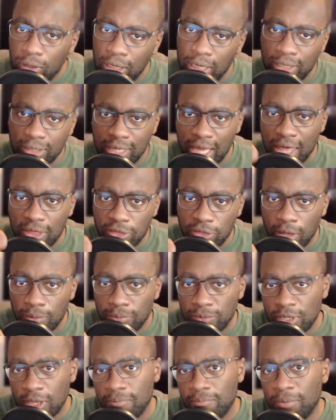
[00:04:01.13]
Hit that
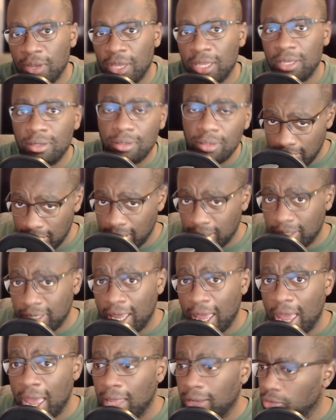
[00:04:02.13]
thumbs up button. Hit
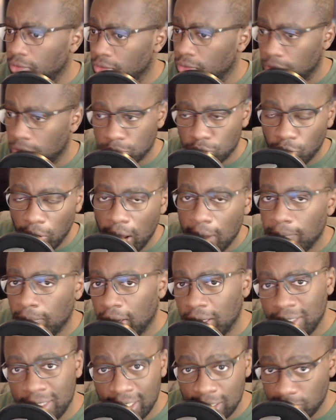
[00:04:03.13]
that subscribe
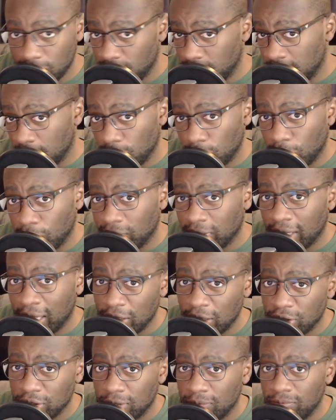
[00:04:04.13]
button. Hit the share
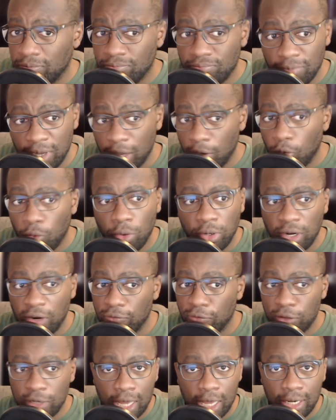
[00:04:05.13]
notification bell,
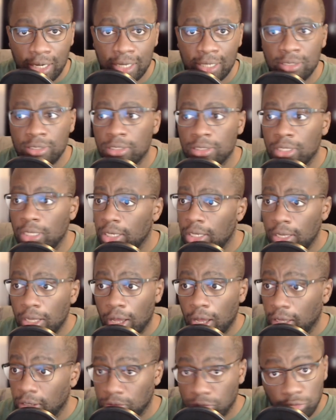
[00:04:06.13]
whatever that is.
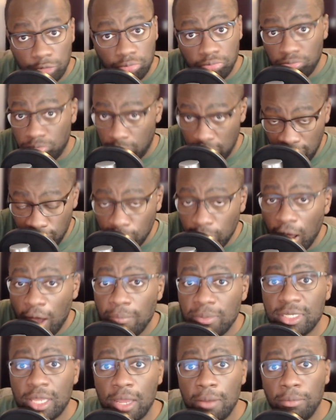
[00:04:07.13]
Leave your
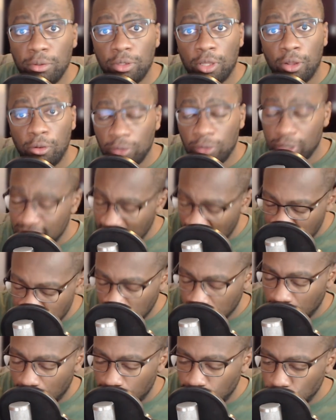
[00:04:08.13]
comments down below. Let's have a
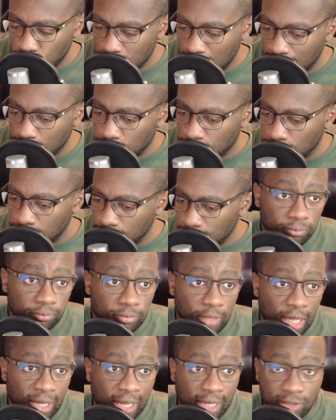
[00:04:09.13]
conversation.
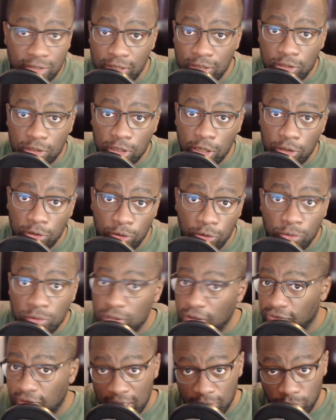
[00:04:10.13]
I guess this is good
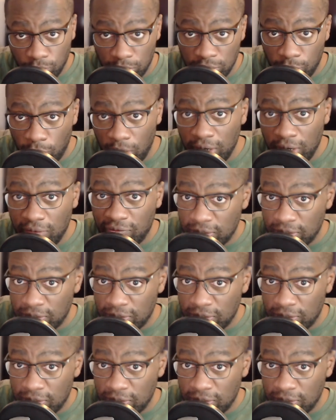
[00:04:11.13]
news if that's what you want.